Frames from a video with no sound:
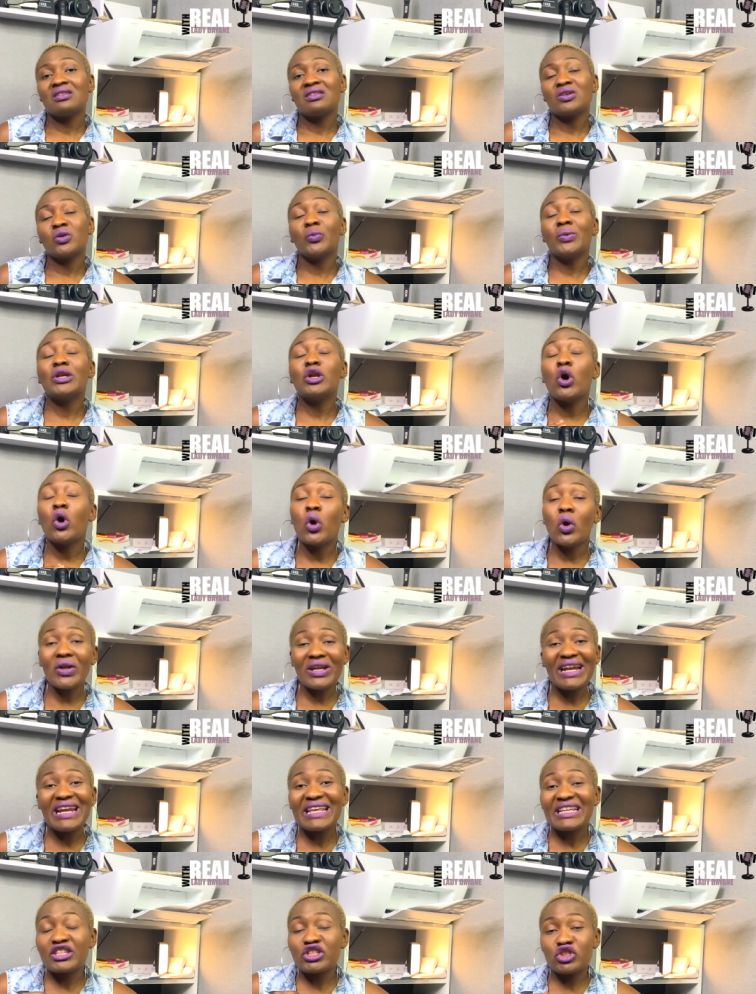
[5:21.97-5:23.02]
will
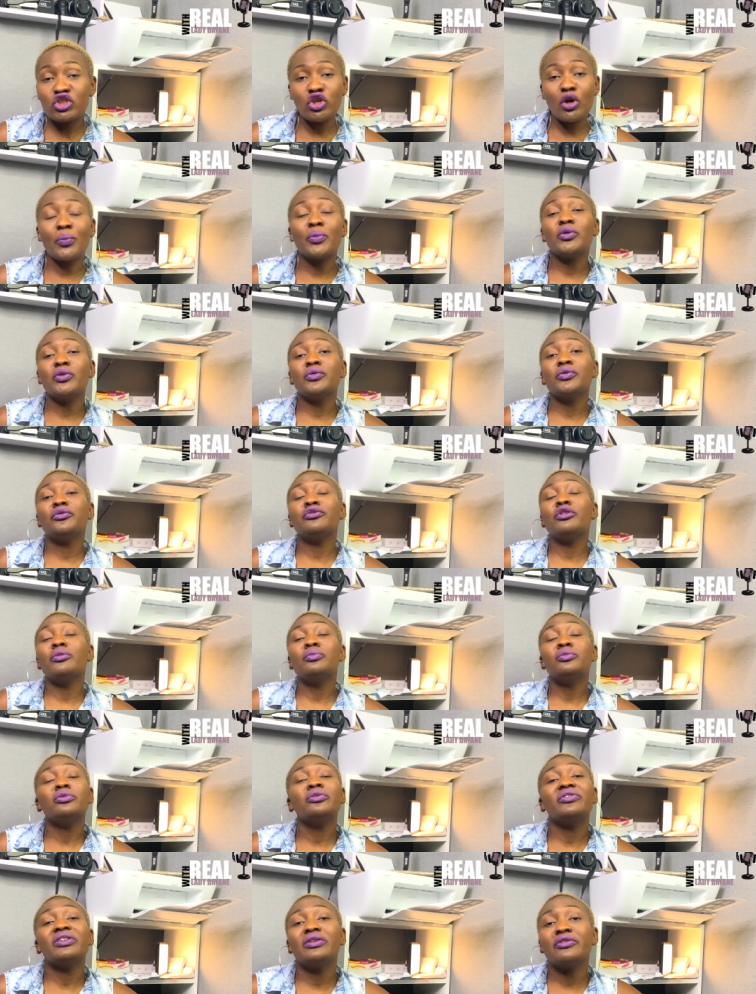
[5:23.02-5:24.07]
only stop you from
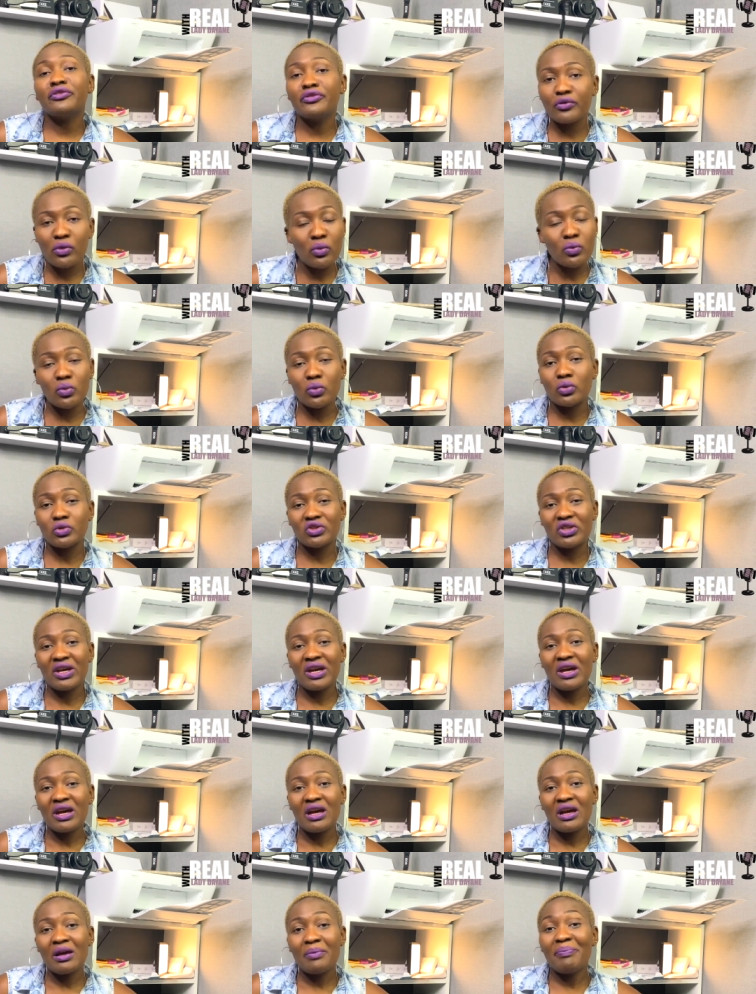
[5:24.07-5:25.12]
moving forward,
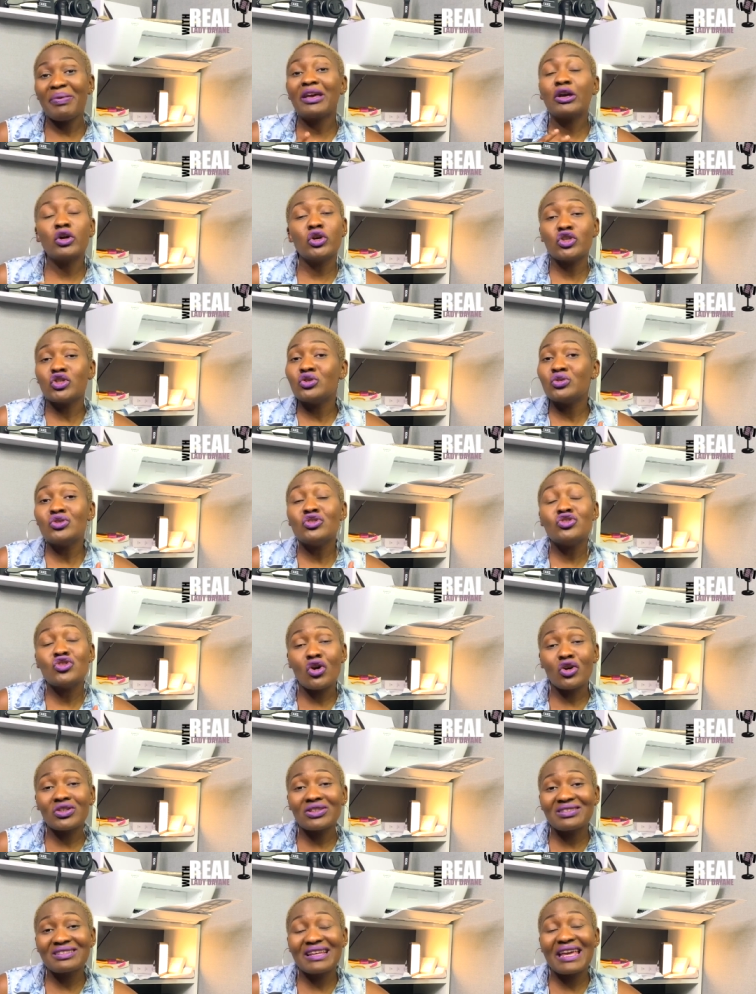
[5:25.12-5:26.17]
because you're
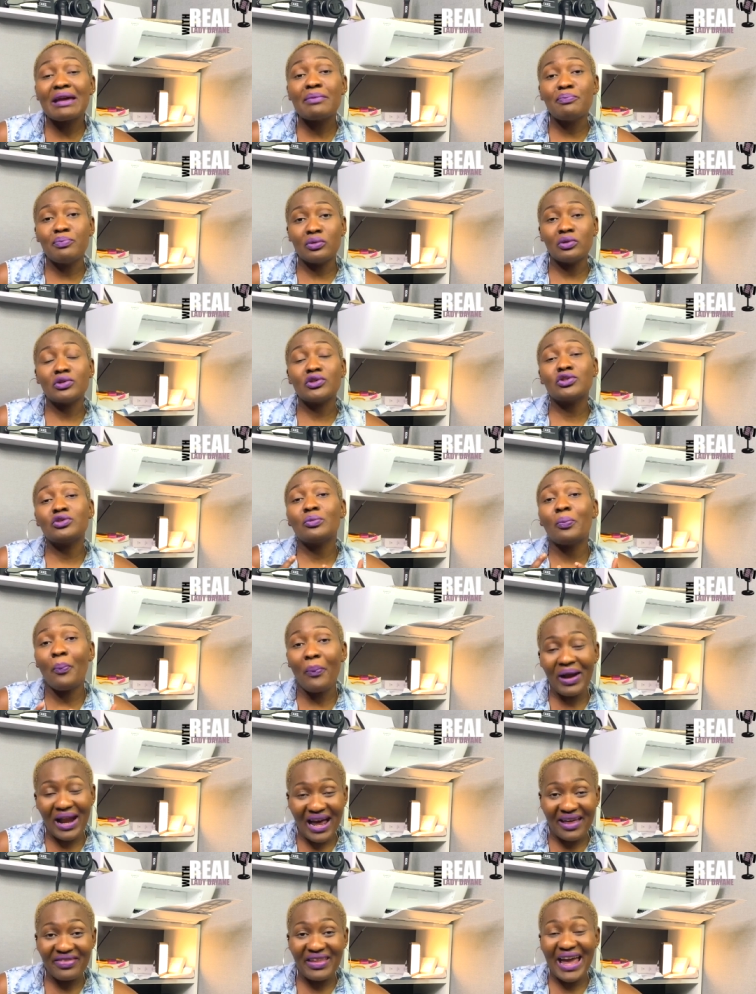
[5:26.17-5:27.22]
not able to
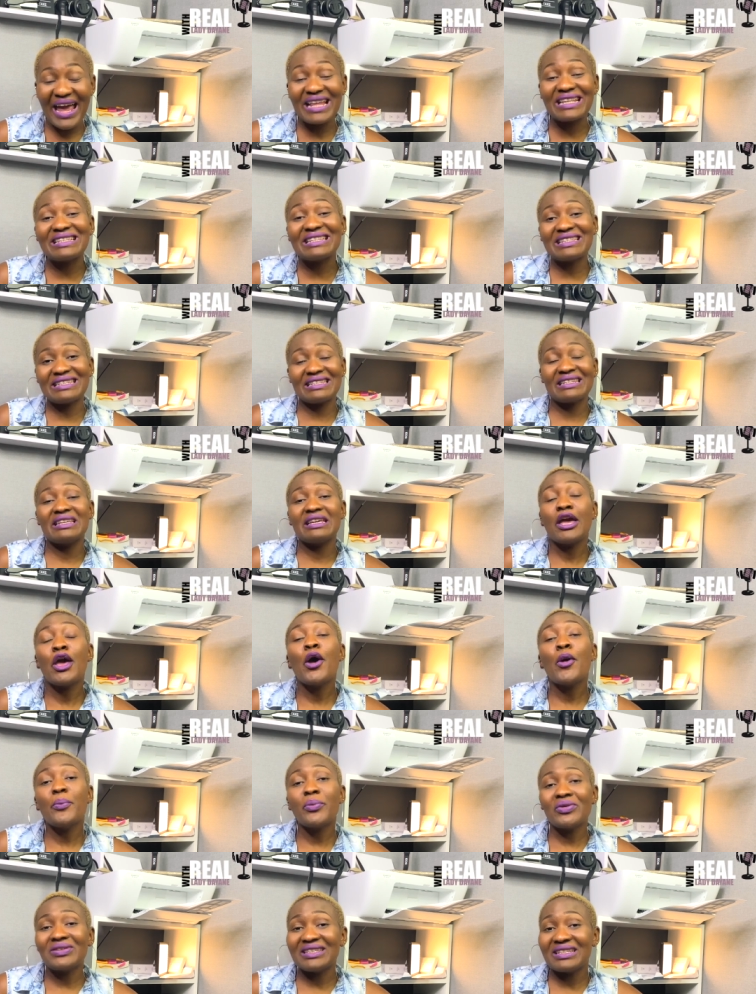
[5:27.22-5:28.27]
plan and see
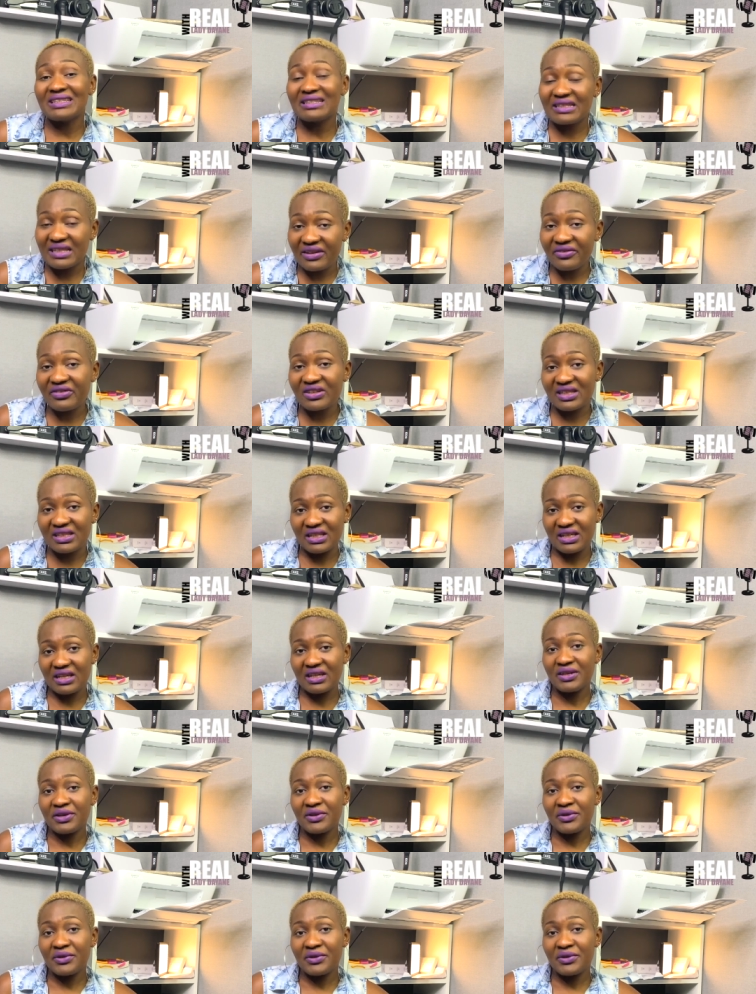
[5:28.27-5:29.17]
positivity.